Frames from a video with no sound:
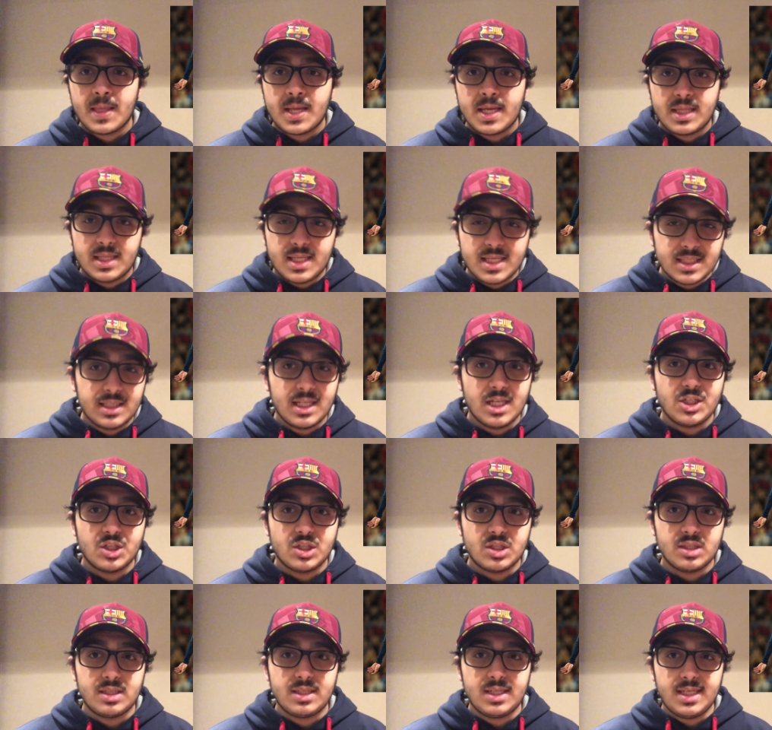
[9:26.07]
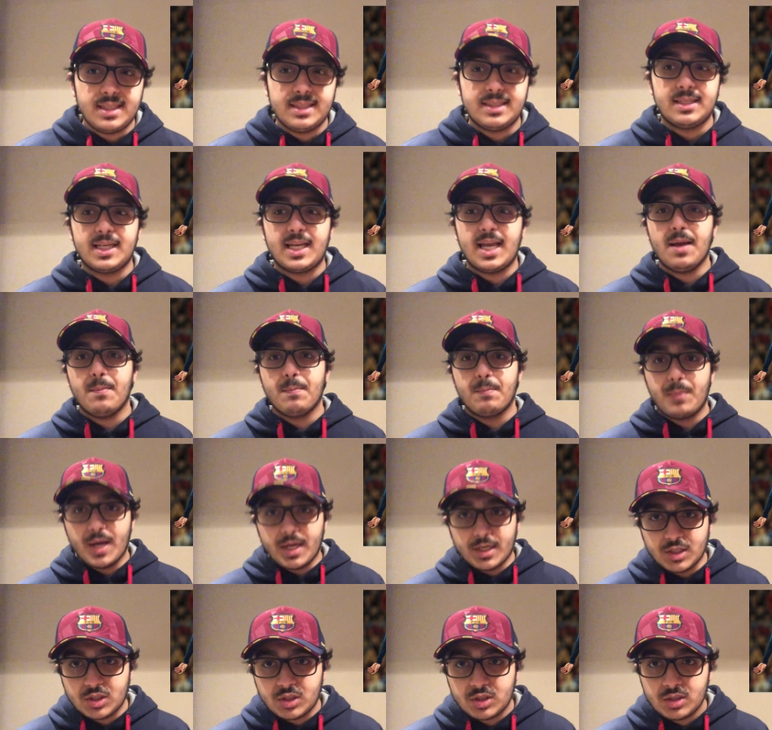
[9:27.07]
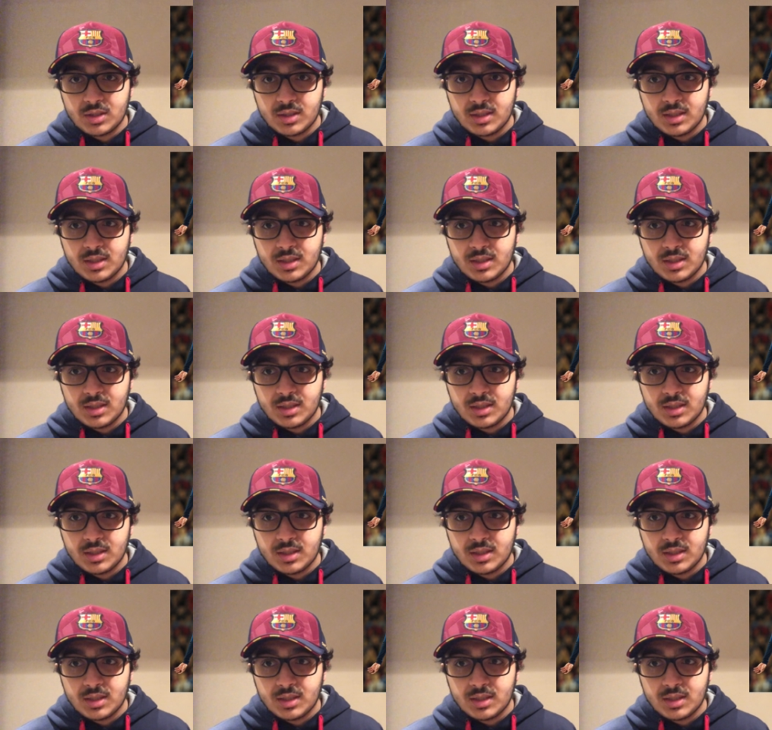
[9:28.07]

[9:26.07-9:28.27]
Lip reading: These legends need to get benched